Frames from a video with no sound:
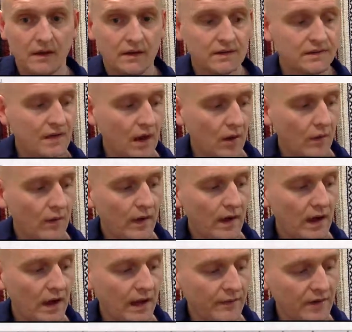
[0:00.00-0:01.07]
So,
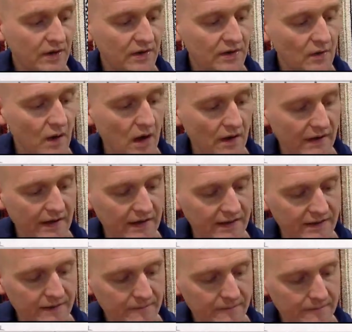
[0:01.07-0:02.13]
you can do all
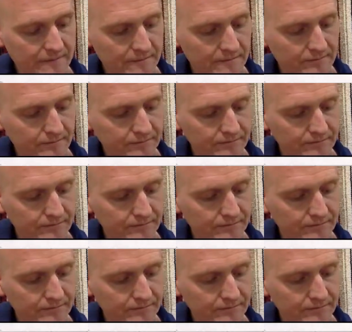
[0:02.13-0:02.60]
these. Alright,